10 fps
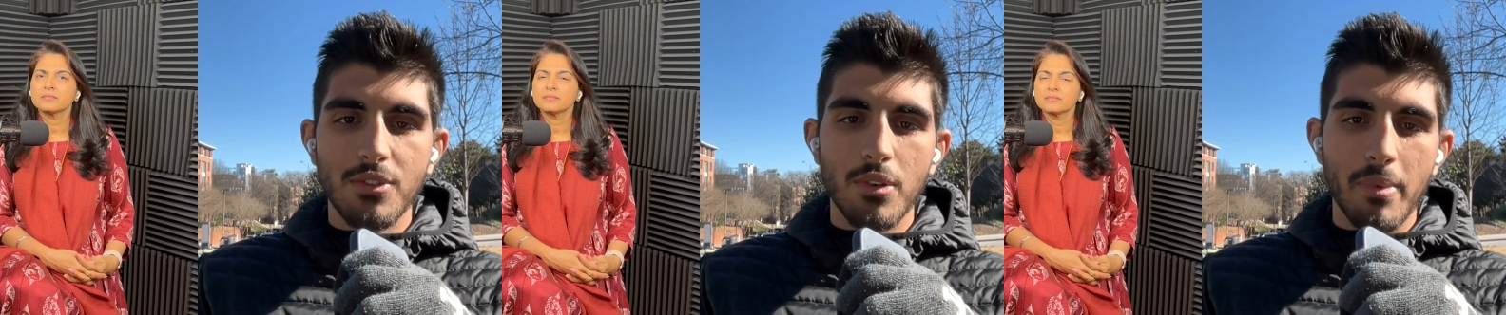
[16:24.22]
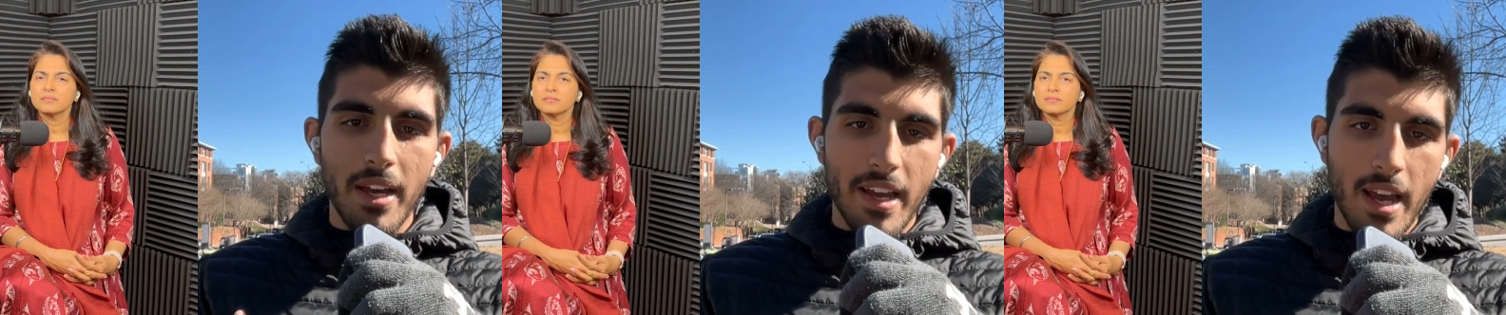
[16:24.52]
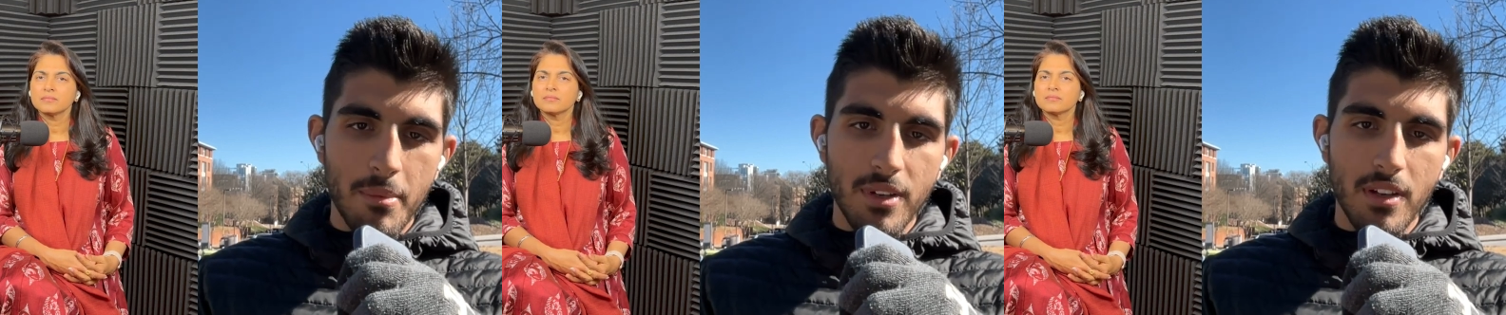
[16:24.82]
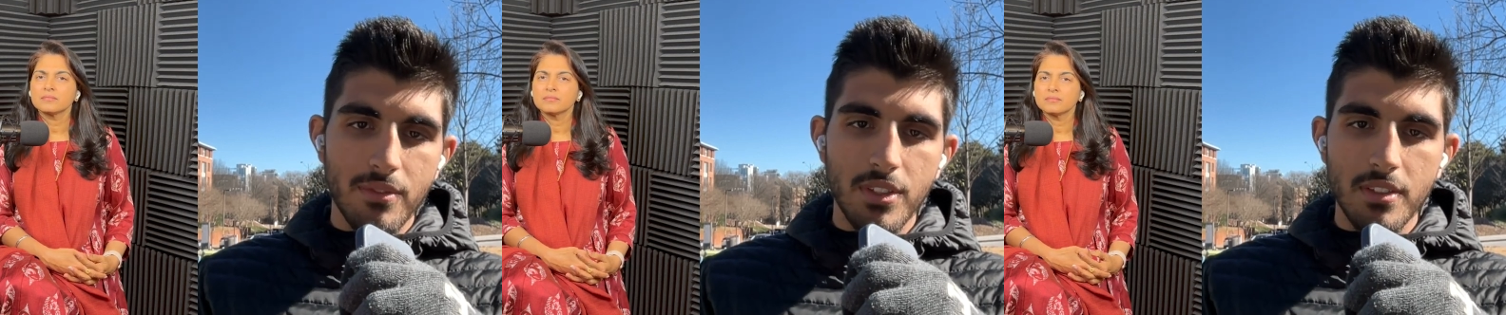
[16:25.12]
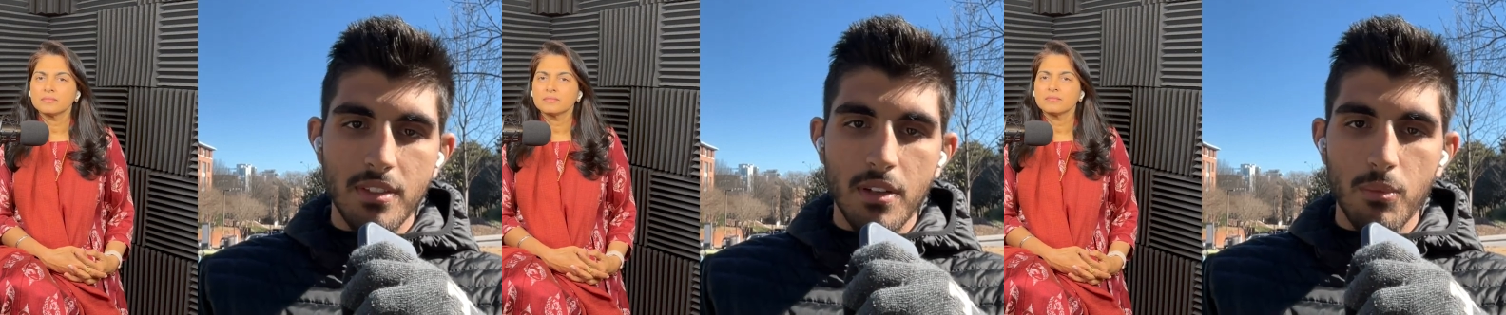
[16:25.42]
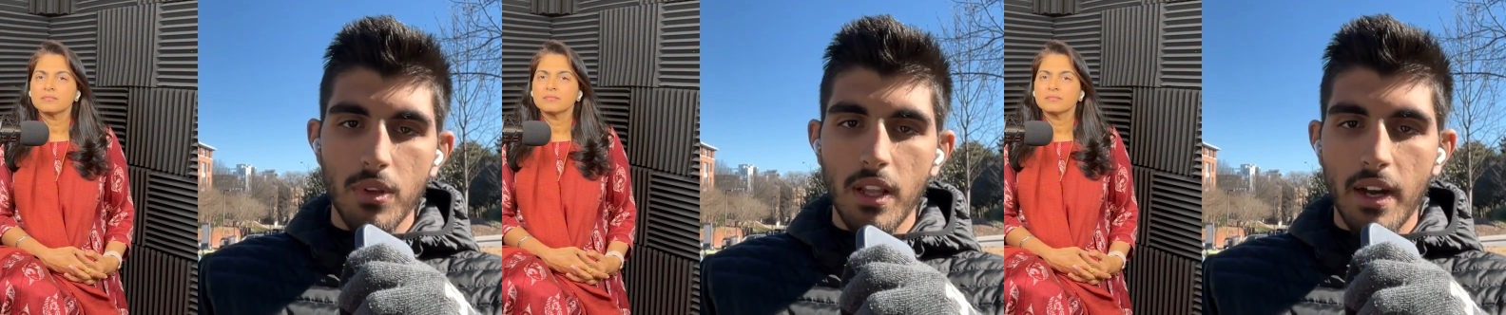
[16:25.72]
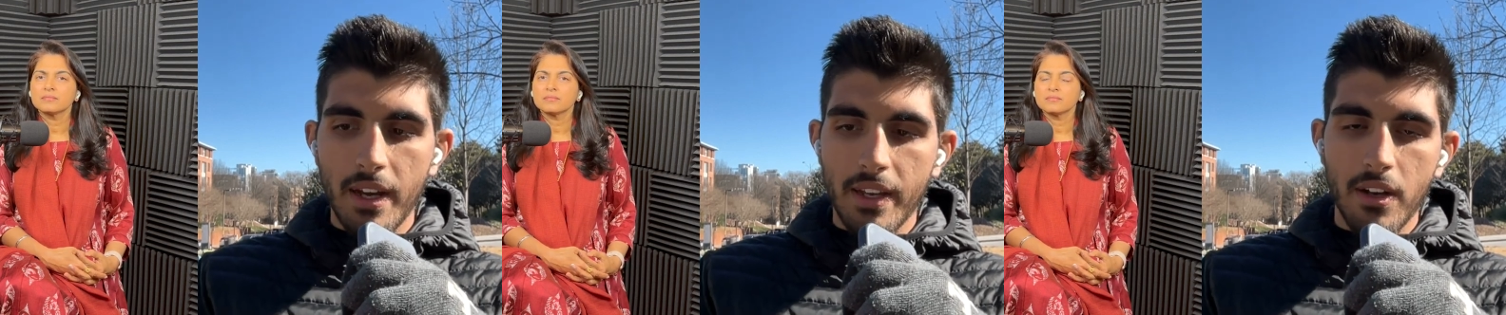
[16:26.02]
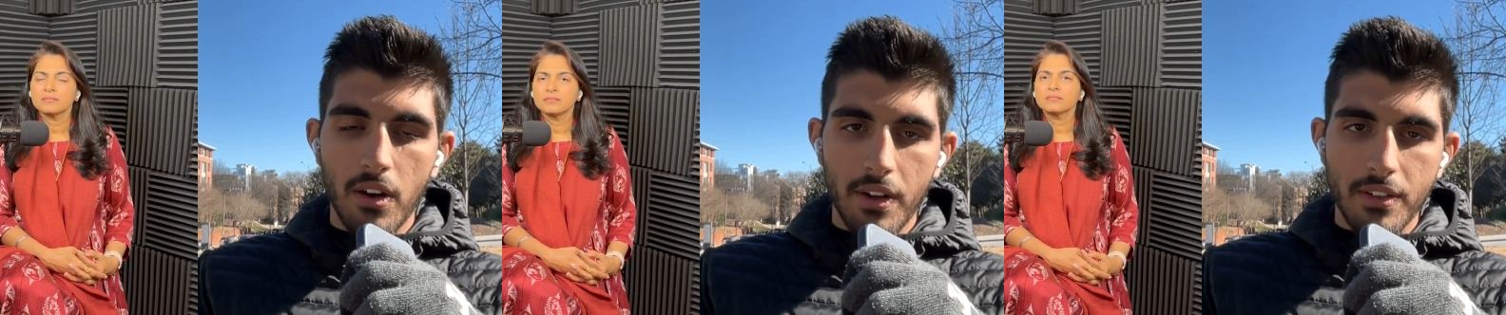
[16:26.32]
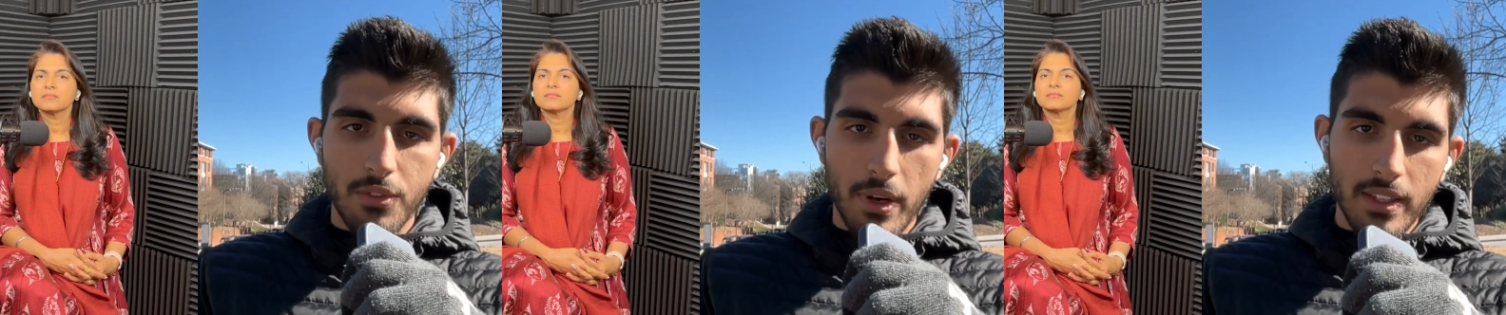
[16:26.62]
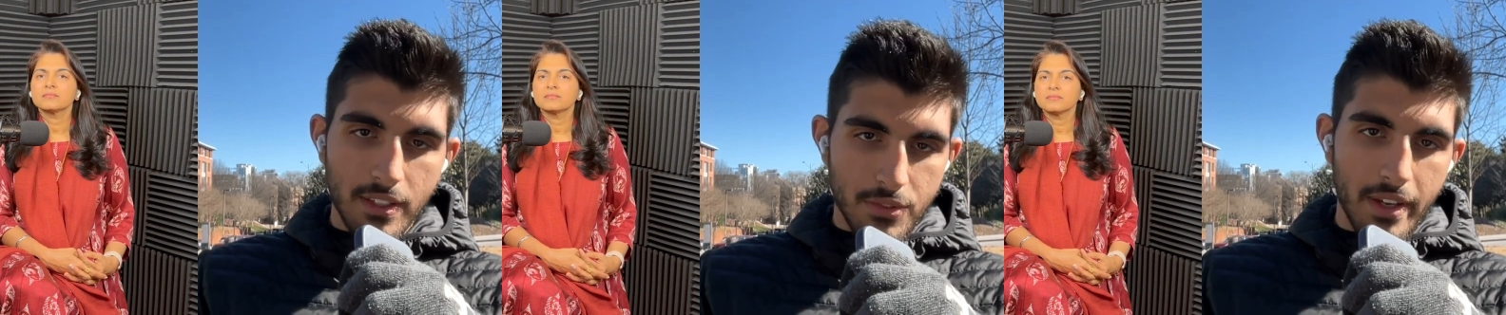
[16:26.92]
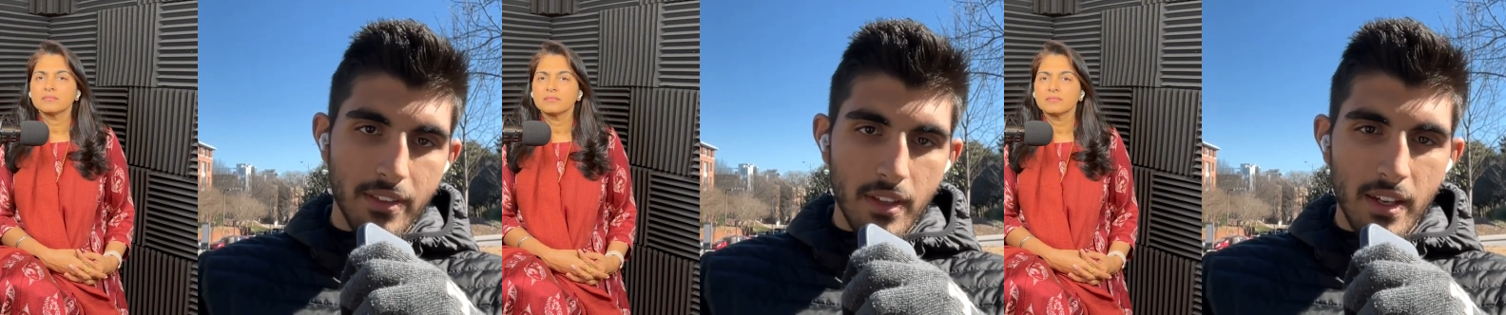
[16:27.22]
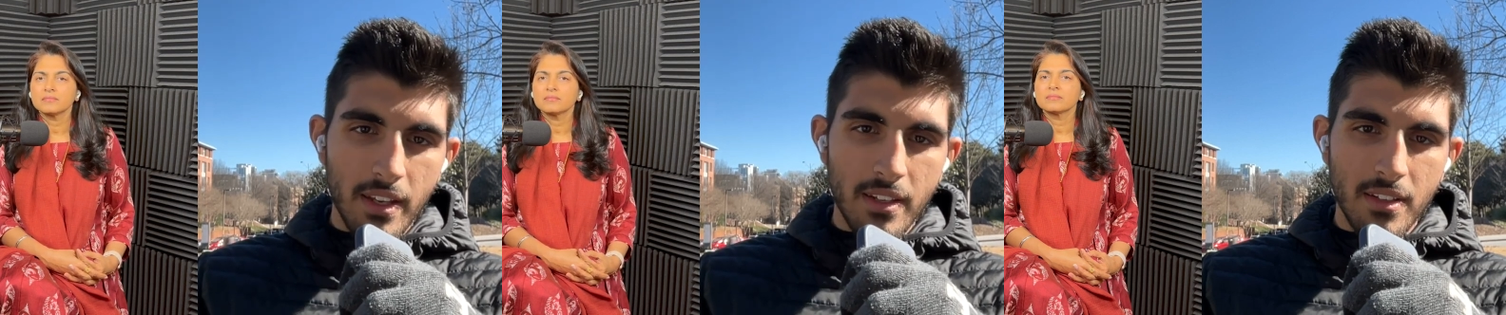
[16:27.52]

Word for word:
Speaker 1: into a bad habit of just relying on directly translating it.